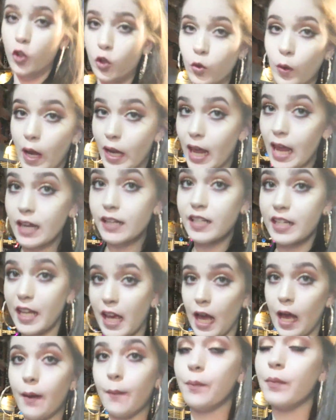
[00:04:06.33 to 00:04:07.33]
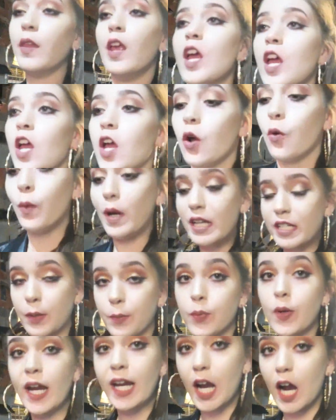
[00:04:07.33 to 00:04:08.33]
to an A T M. We need
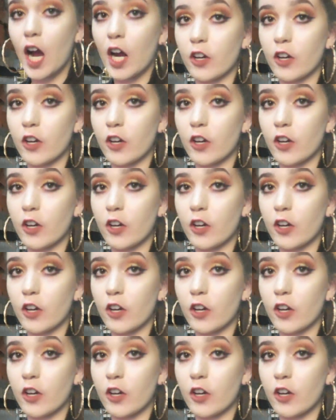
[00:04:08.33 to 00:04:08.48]
to break a